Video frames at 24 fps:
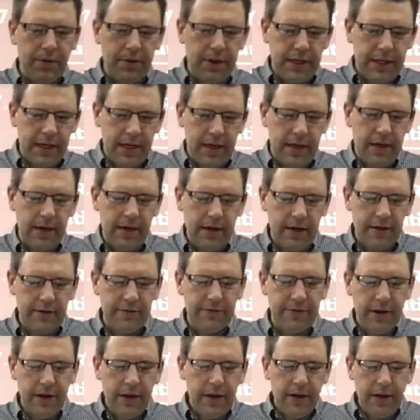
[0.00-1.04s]
the king
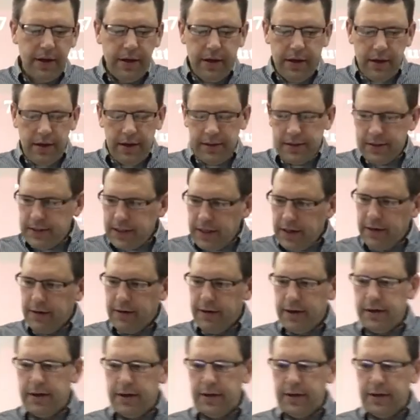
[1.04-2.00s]
of Assyria.